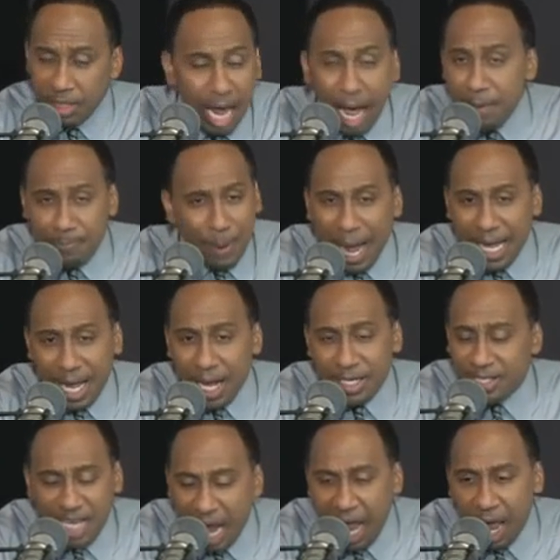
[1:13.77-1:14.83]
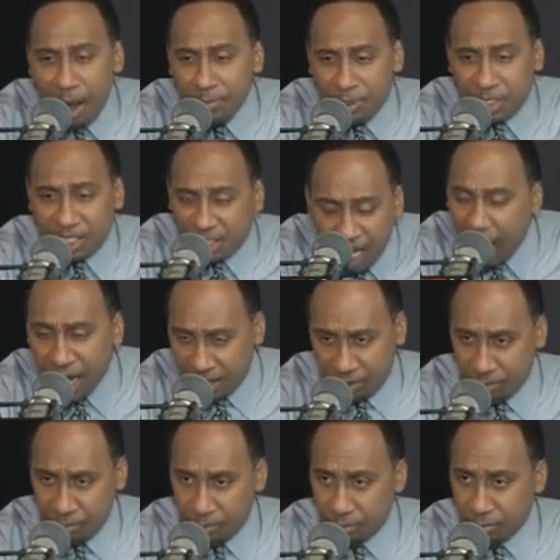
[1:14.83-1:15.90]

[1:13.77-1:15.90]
Not by a damn sight.